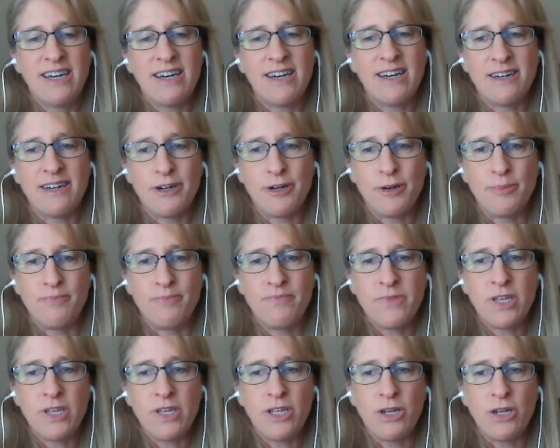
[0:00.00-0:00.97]
Um,
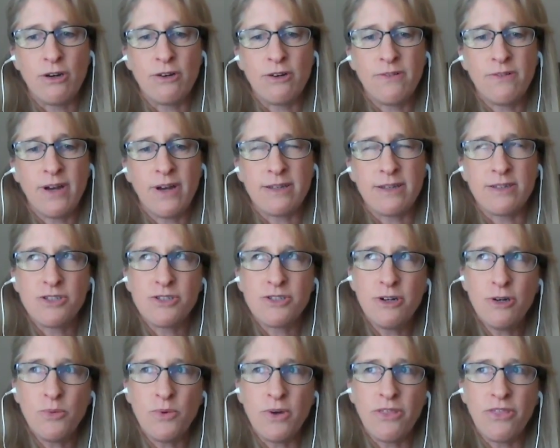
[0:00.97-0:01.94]
you know, if I
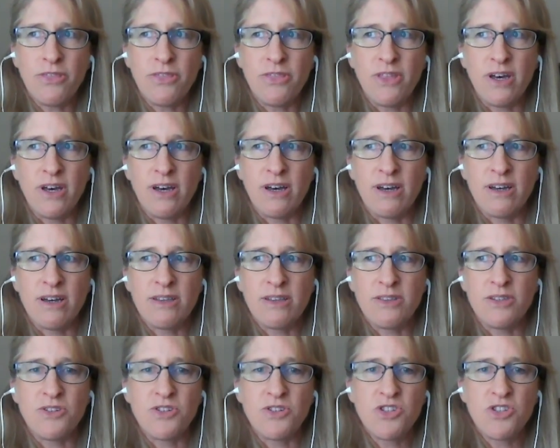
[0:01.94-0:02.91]
start with the
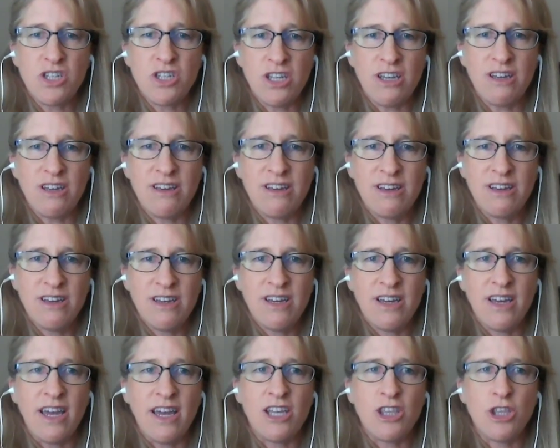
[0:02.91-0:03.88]
the city
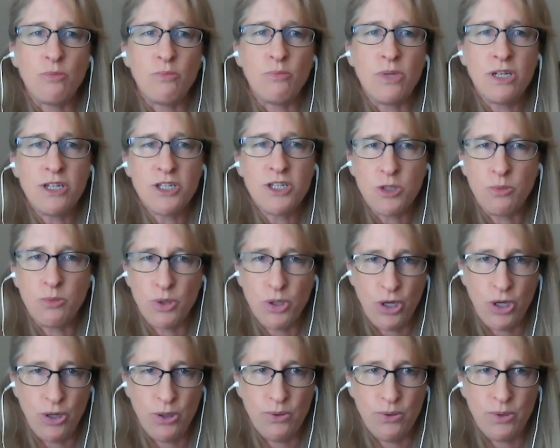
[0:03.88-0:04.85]
and the municipal
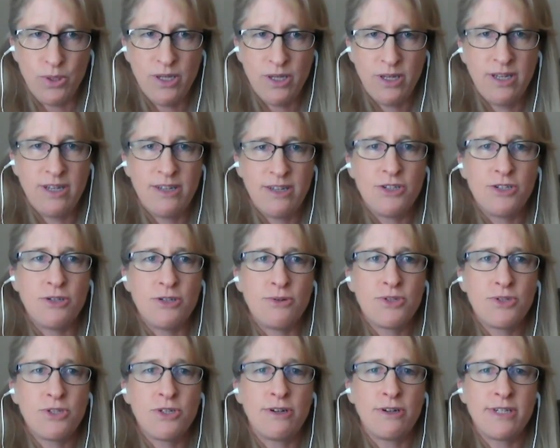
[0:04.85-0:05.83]
code to
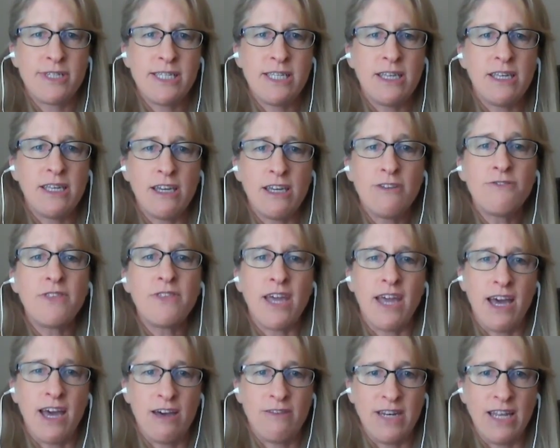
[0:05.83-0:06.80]
start seeing if they
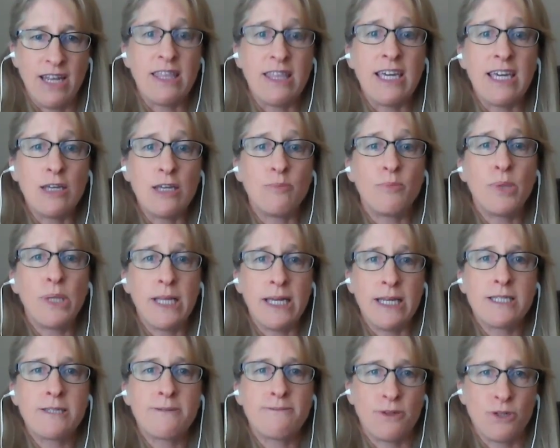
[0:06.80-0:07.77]
have anything in
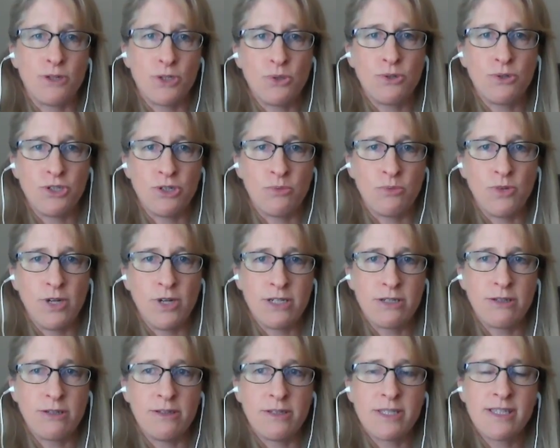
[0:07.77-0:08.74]
place for short term
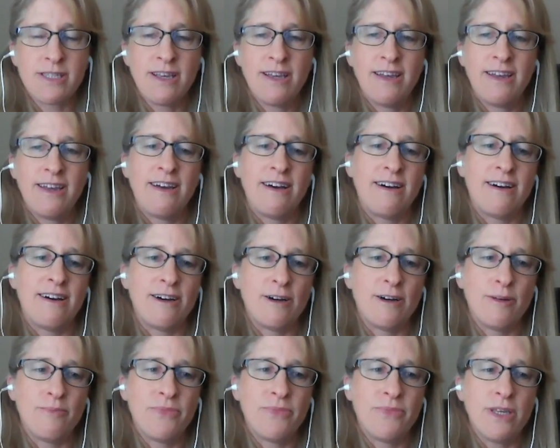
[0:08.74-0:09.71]
rentals.
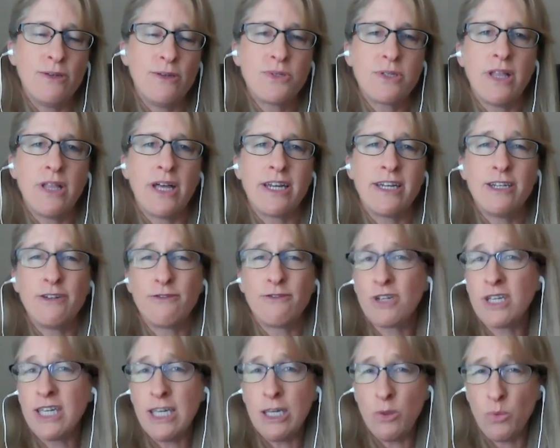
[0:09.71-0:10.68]
Um, they use a lot of
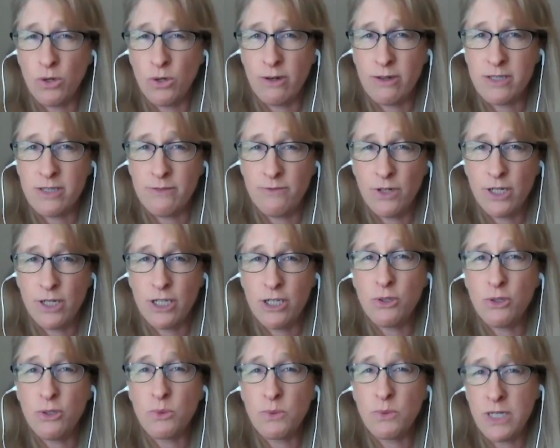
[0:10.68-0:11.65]
different keywords. If you're going to
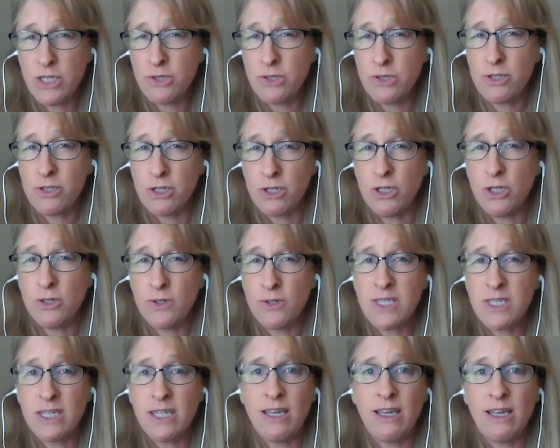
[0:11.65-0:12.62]
do the research in your
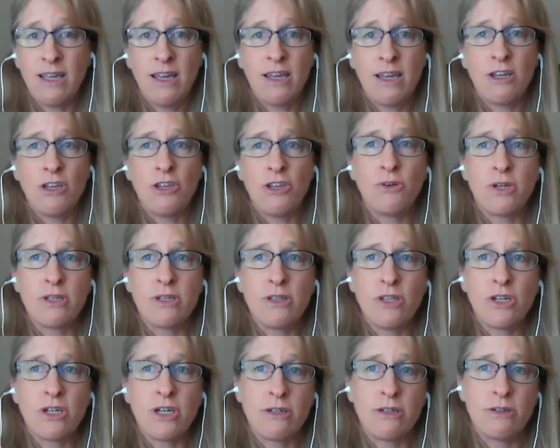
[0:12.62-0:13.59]
city, you can
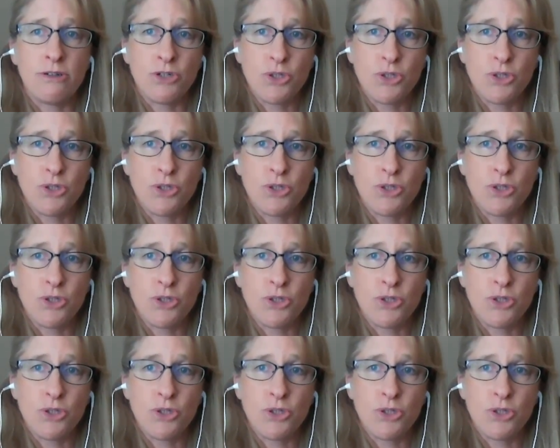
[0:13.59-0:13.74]
look under